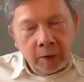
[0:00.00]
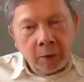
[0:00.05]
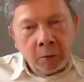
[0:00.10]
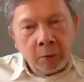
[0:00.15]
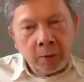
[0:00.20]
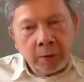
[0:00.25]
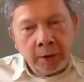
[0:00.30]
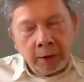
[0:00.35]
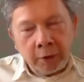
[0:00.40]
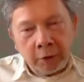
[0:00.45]

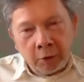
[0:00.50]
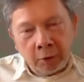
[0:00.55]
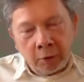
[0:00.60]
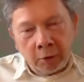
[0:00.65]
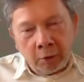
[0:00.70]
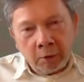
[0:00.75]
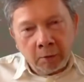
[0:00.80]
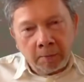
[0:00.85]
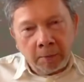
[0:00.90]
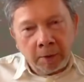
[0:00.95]
we can
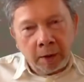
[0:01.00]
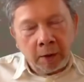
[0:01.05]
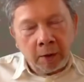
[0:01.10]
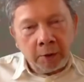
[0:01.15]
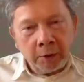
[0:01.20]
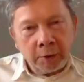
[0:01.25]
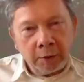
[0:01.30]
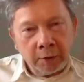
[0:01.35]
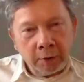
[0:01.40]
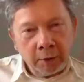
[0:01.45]
talk
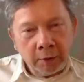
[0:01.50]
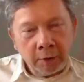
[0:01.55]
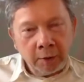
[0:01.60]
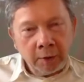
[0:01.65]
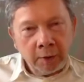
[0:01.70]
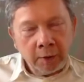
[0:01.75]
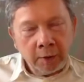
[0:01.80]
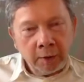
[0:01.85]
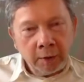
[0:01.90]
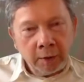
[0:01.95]
about
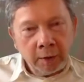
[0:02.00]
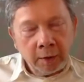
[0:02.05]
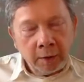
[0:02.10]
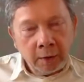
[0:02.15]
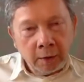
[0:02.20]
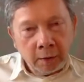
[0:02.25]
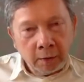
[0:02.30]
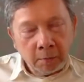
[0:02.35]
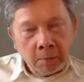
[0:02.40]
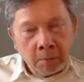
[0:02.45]

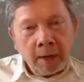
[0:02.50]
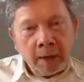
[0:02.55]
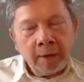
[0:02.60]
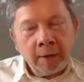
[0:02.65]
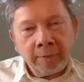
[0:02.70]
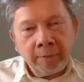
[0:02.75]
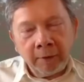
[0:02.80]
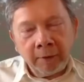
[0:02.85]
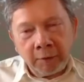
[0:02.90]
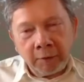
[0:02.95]

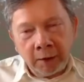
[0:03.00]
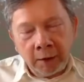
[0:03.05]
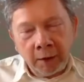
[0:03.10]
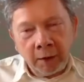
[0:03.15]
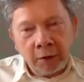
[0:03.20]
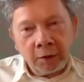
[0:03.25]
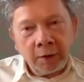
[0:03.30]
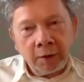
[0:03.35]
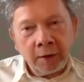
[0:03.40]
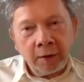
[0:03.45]

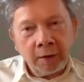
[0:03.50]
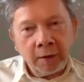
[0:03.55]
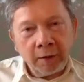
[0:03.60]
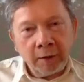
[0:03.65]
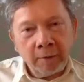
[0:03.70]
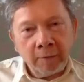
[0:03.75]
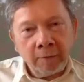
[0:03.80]
manifestation.